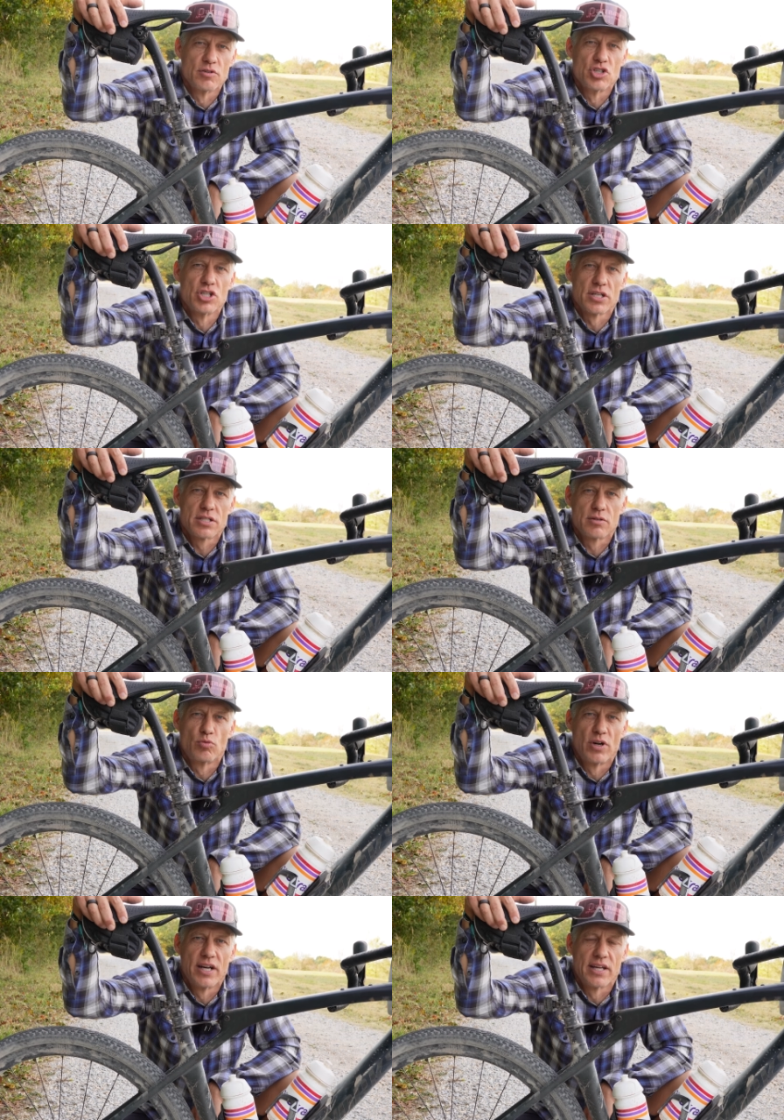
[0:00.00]
just
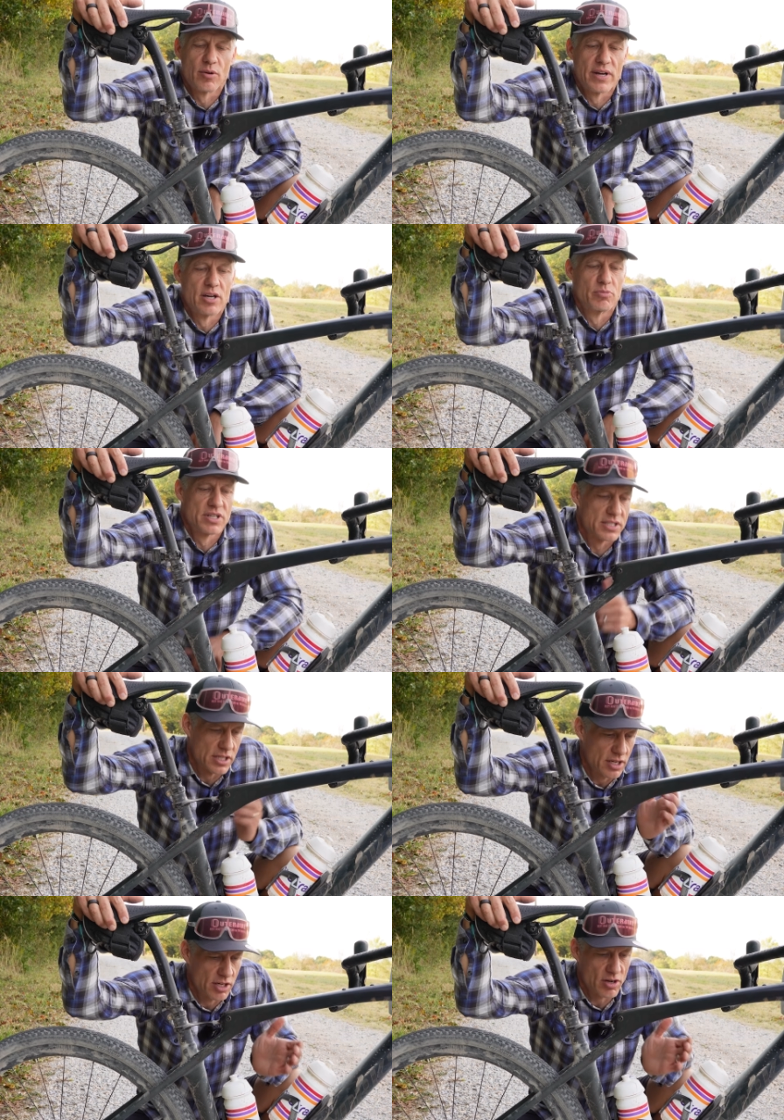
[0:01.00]
riding around, because
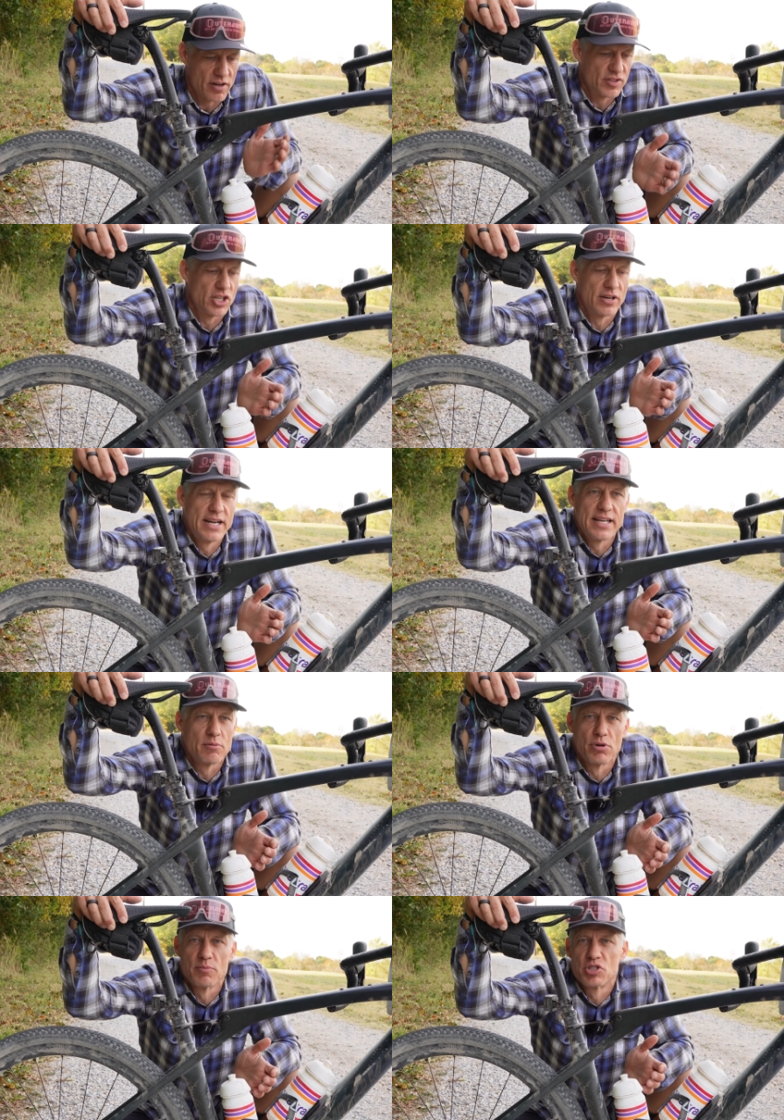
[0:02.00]
often you're
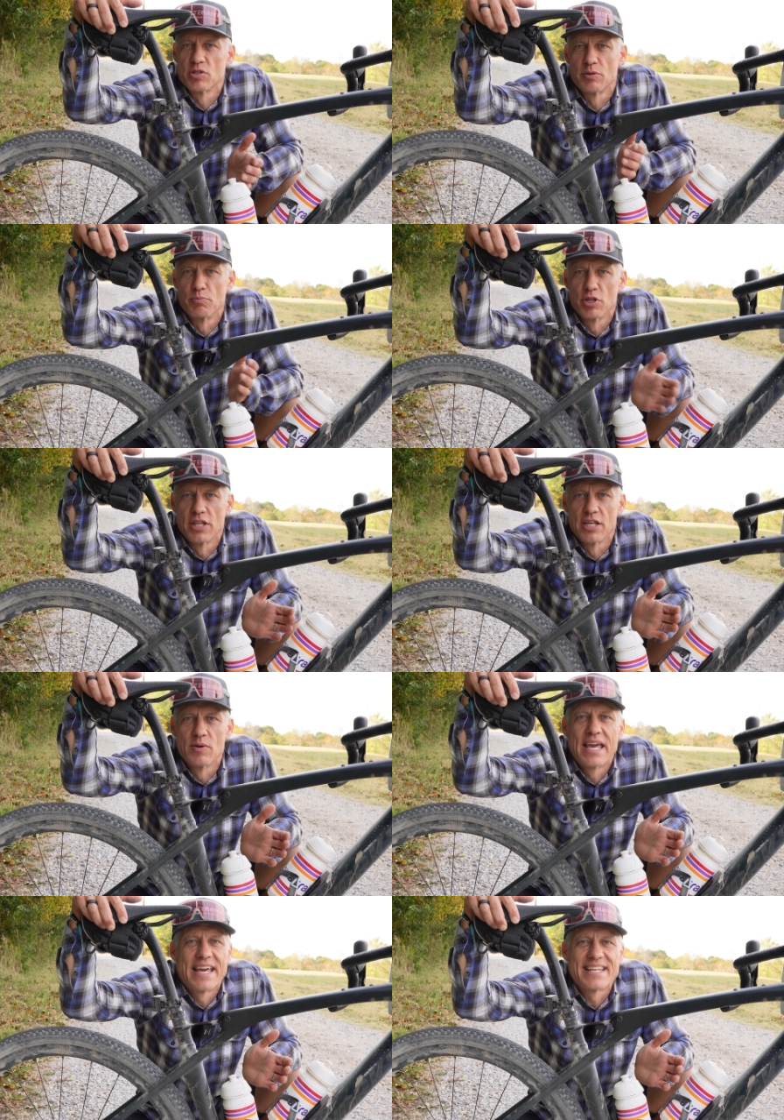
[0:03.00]
hitting bumps that you
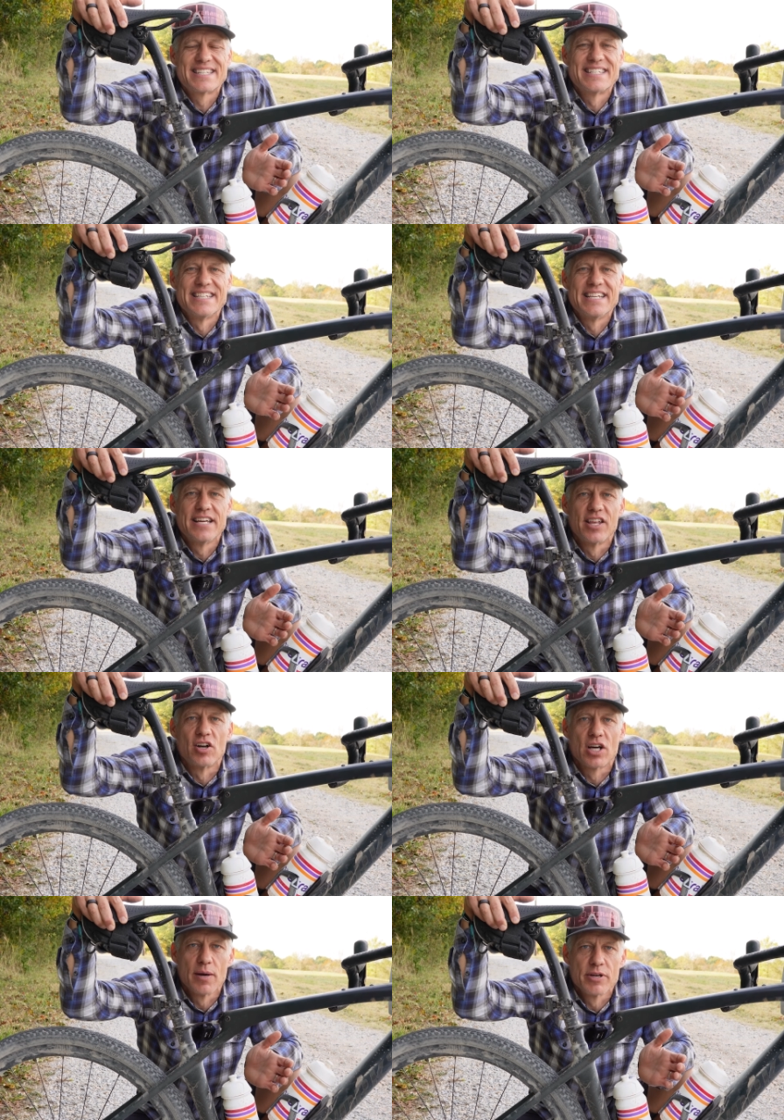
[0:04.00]
can't see that
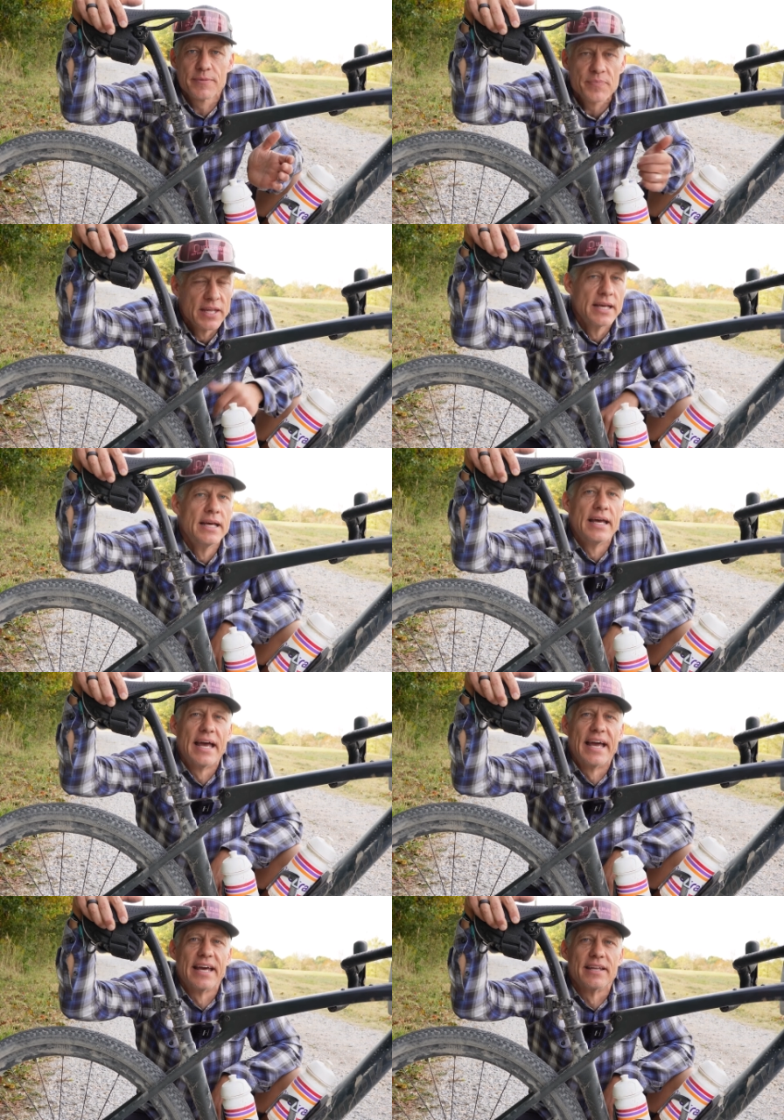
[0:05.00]
are coming,
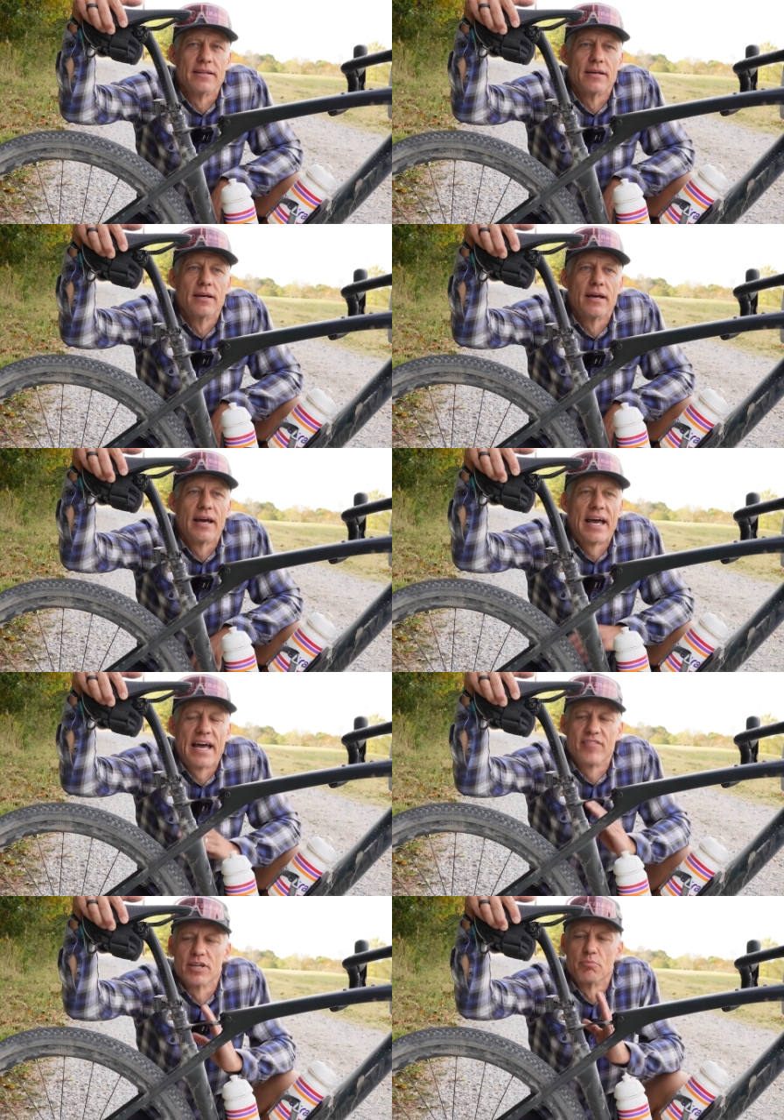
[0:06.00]
and
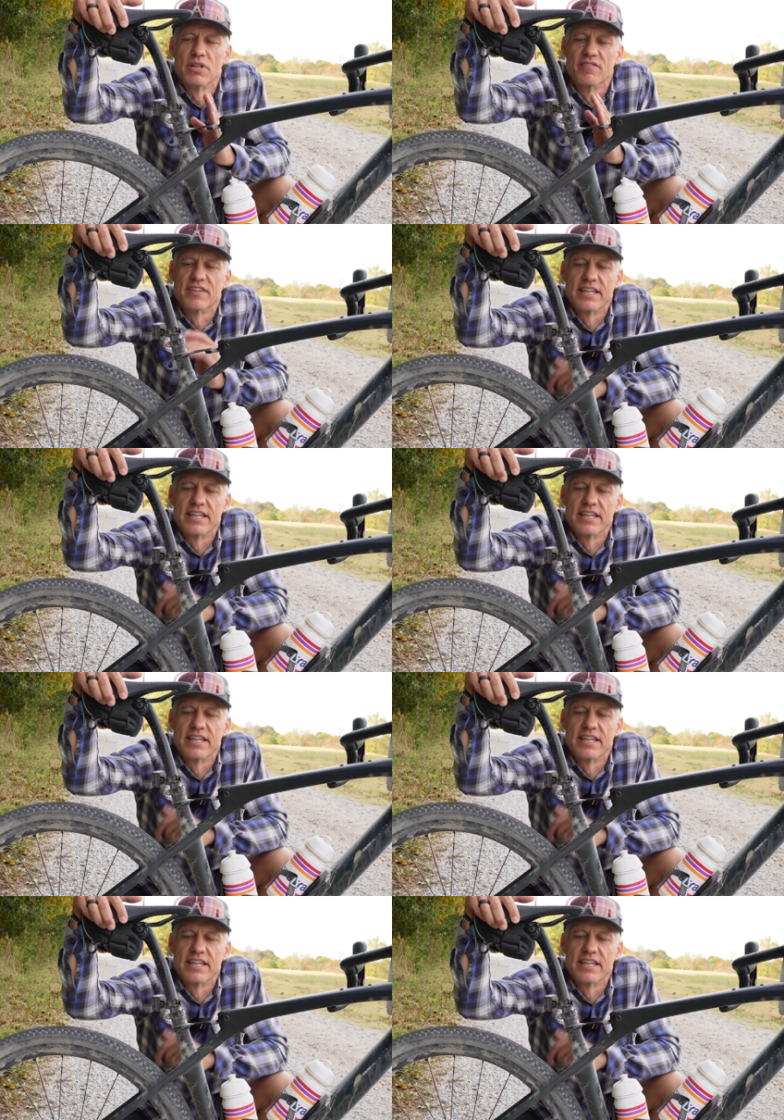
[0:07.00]
having a bit of